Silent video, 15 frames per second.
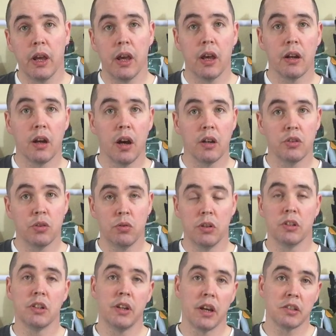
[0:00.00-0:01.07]
and tune
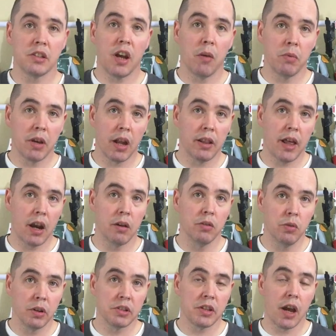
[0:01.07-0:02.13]
into next time. We got a lot of
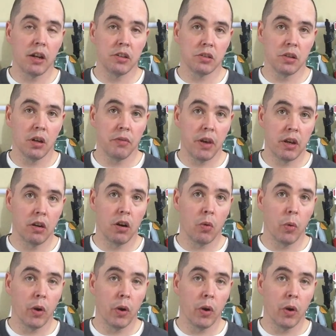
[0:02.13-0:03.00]
new exciting stuff headed our